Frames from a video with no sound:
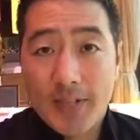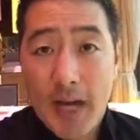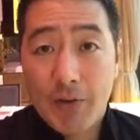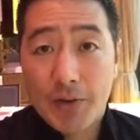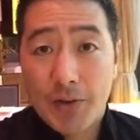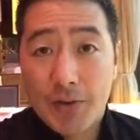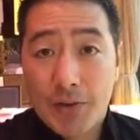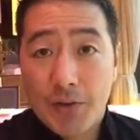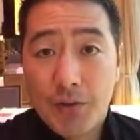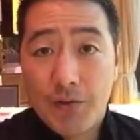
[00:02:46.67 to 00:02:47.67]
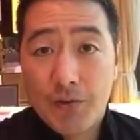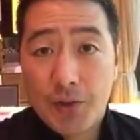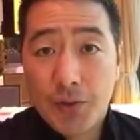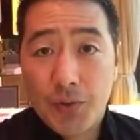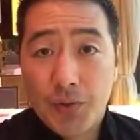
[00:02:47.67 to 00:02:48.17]
counterintuitive
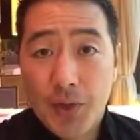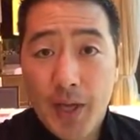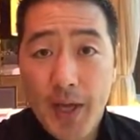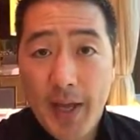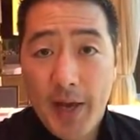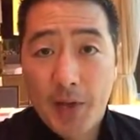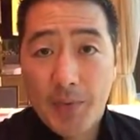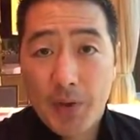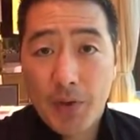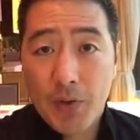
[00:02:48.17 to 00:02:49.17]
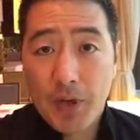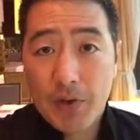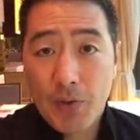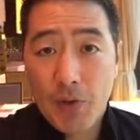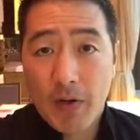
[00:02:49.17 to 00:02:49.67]
truths help you
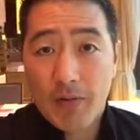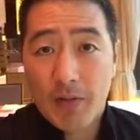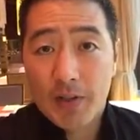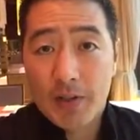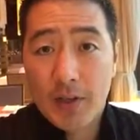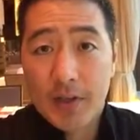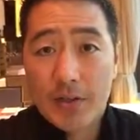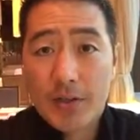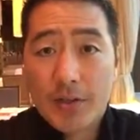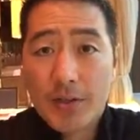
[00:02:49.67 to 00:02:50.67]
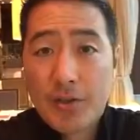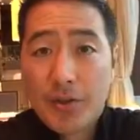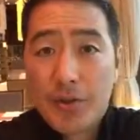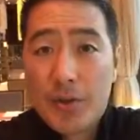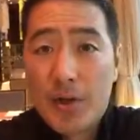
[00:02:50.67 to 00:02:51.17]
in your effort to
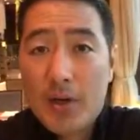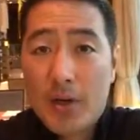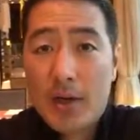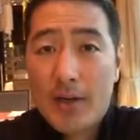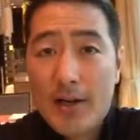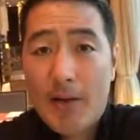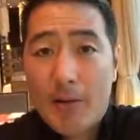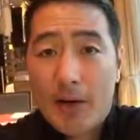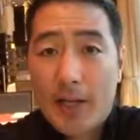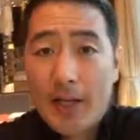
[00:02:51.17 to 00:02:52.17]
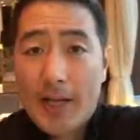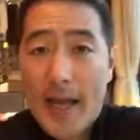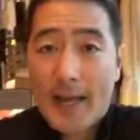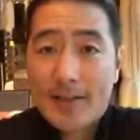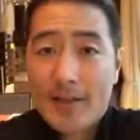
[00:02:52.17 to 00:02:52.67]
do networking
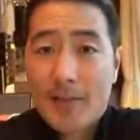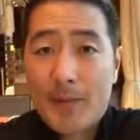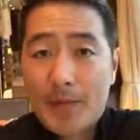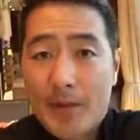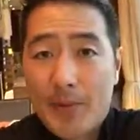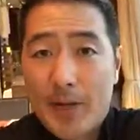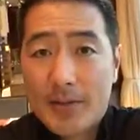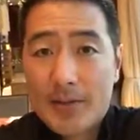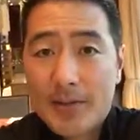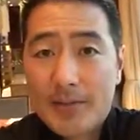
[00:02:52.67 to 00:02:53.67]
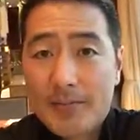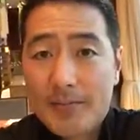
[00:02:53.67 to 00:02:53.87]
at South by Southwest.